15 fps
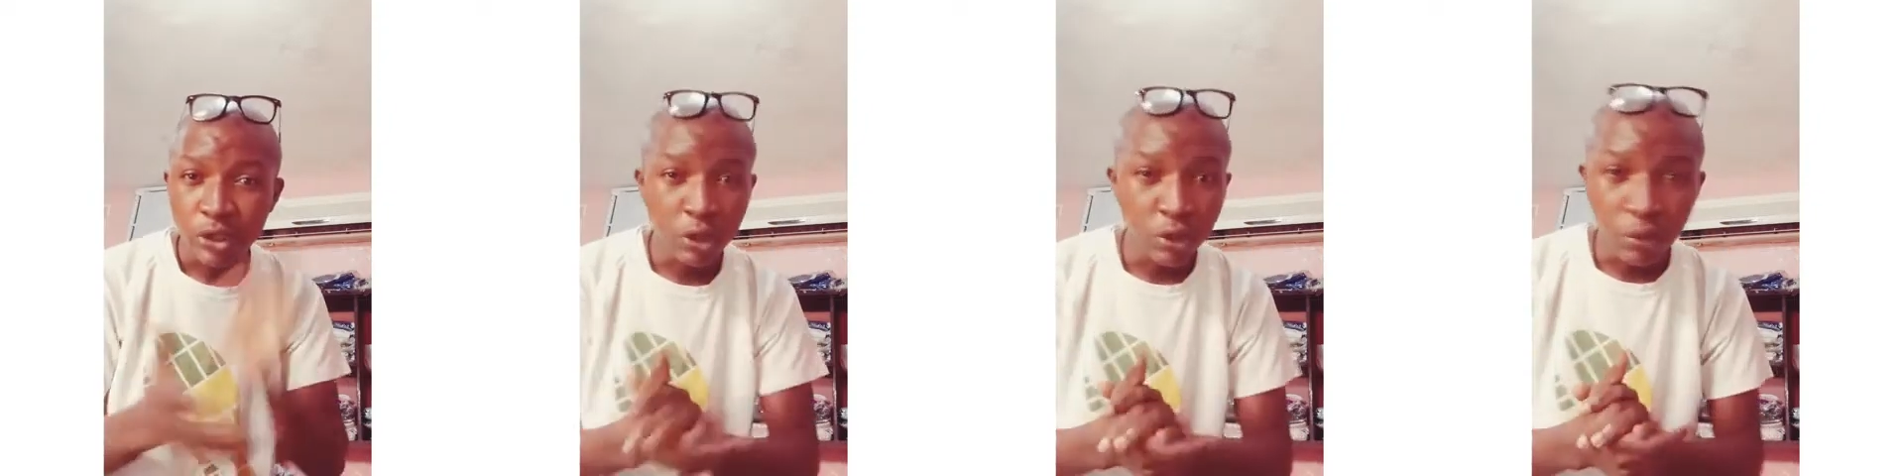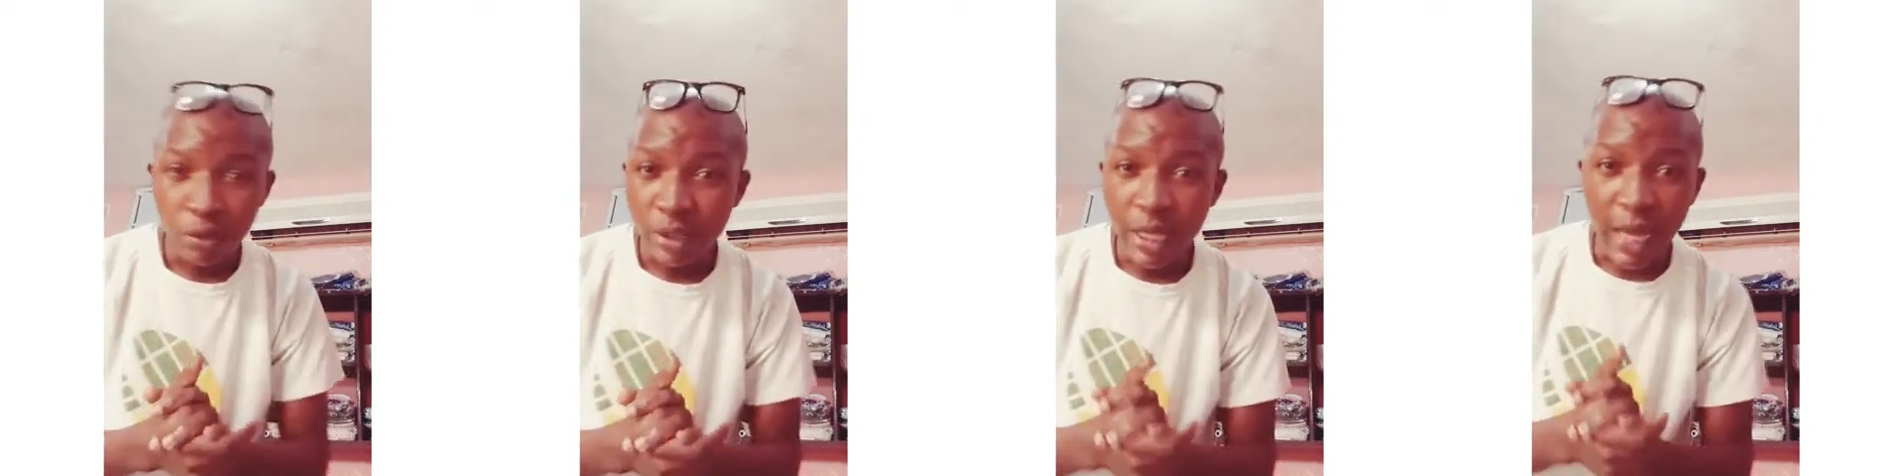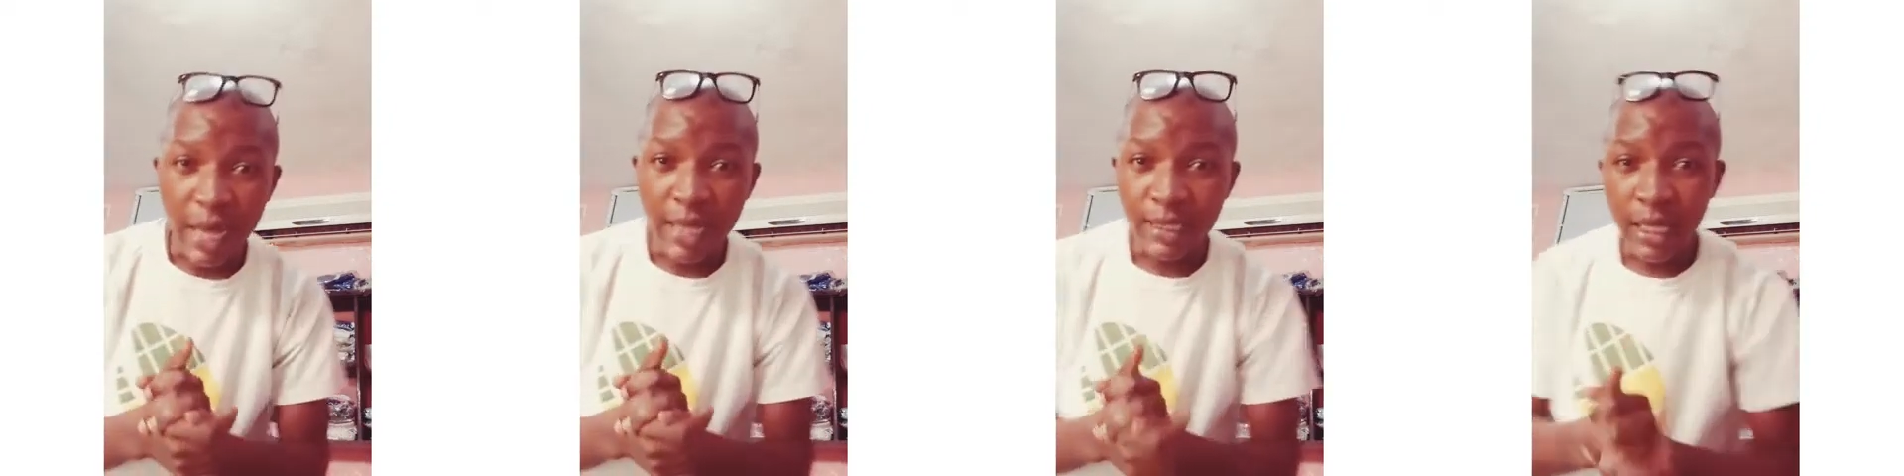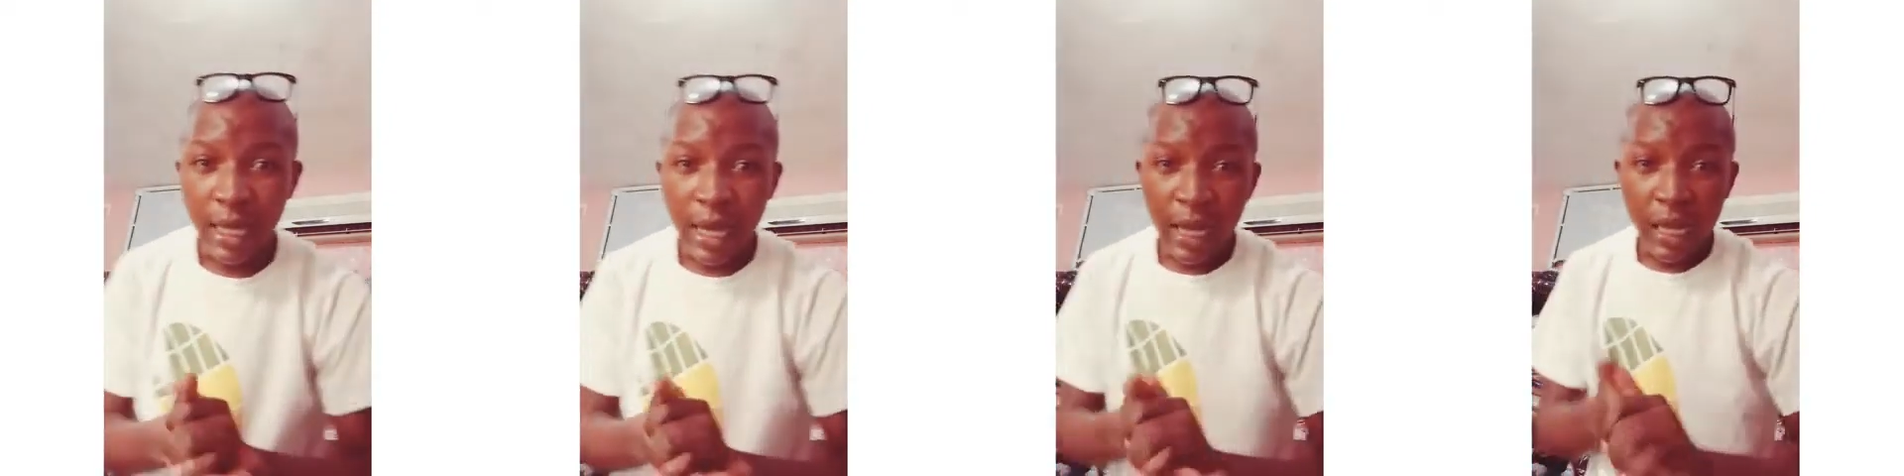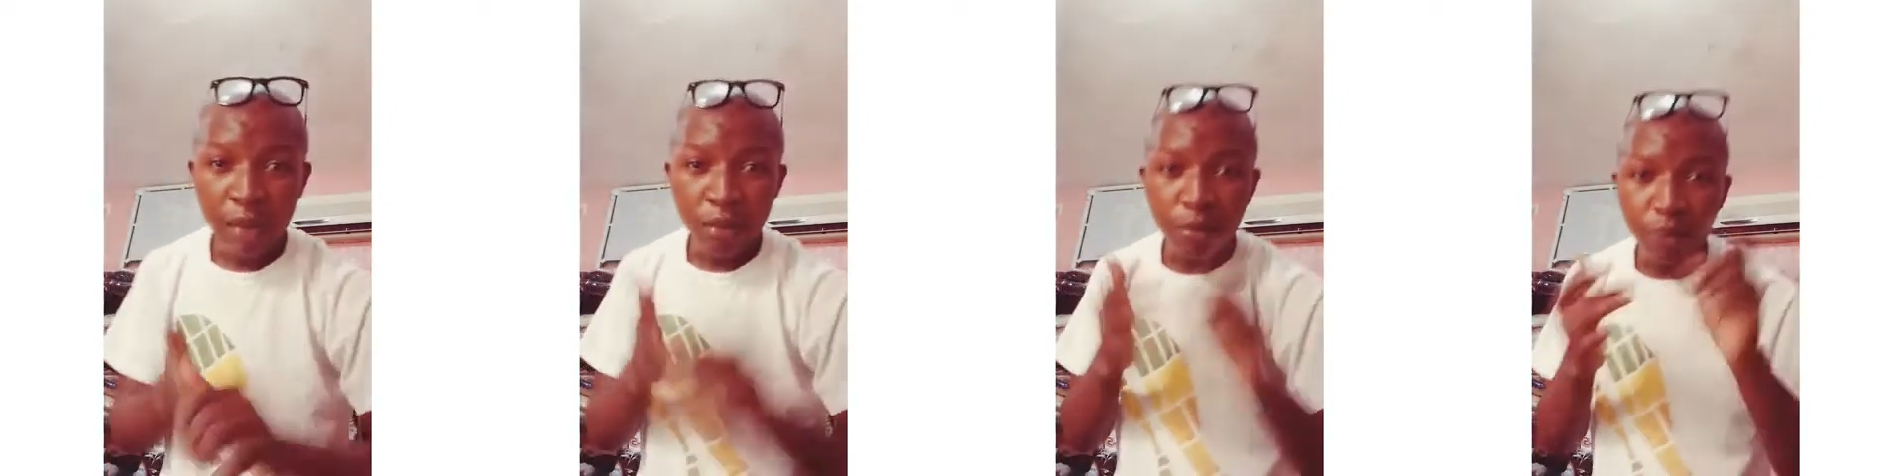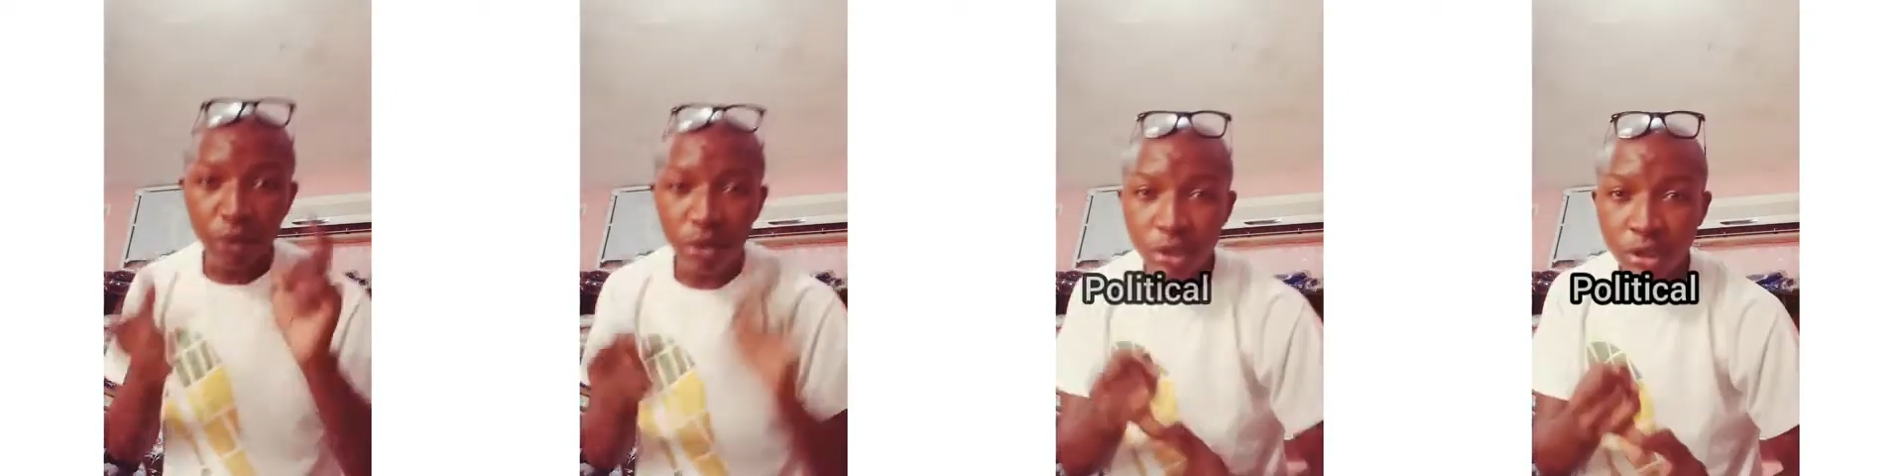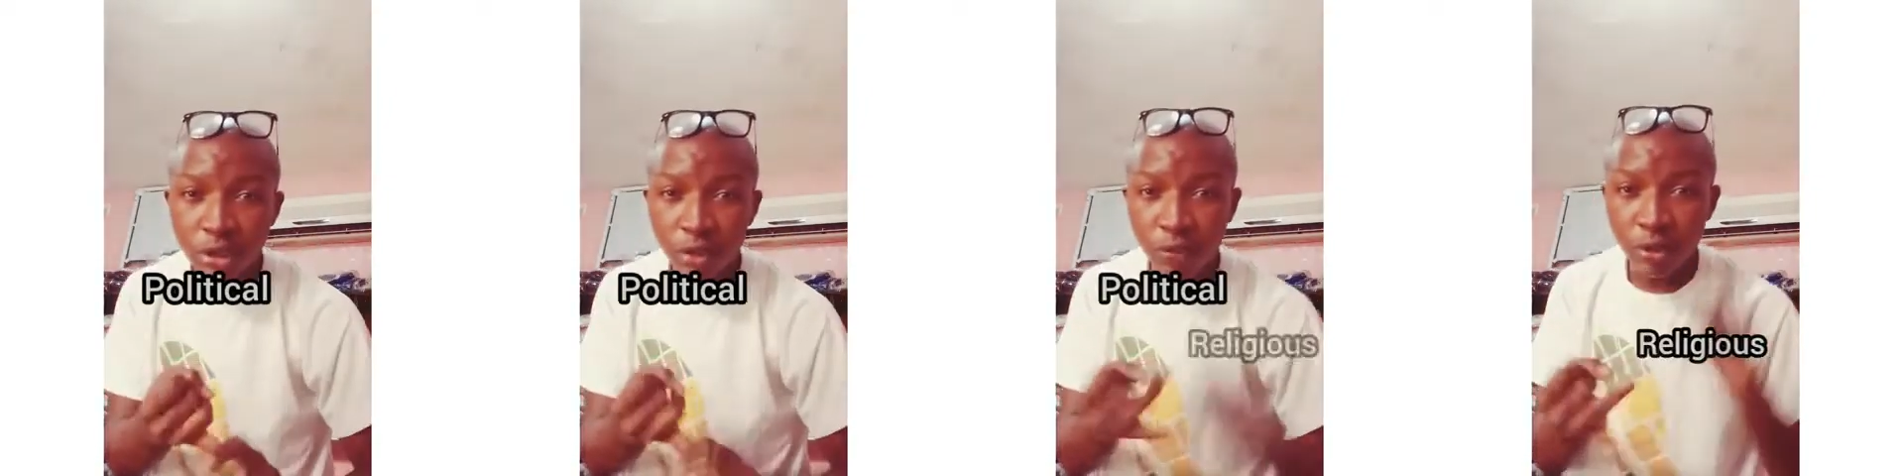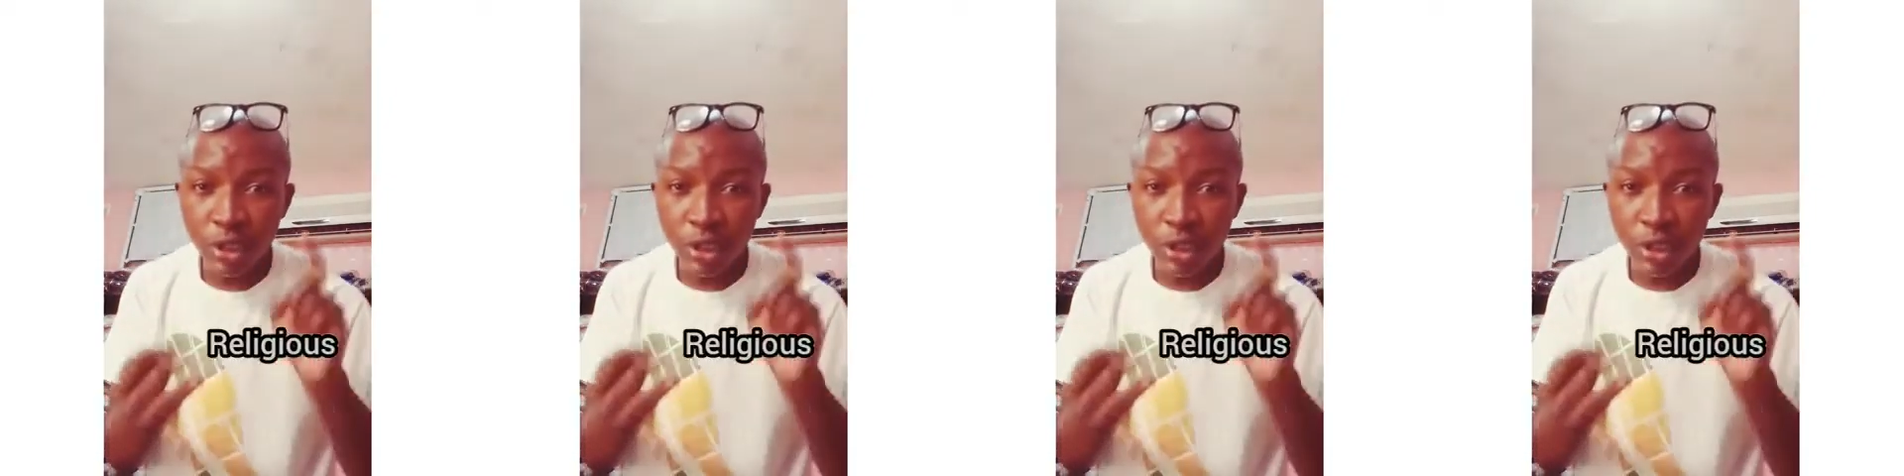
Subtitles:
So guys, I'm a political,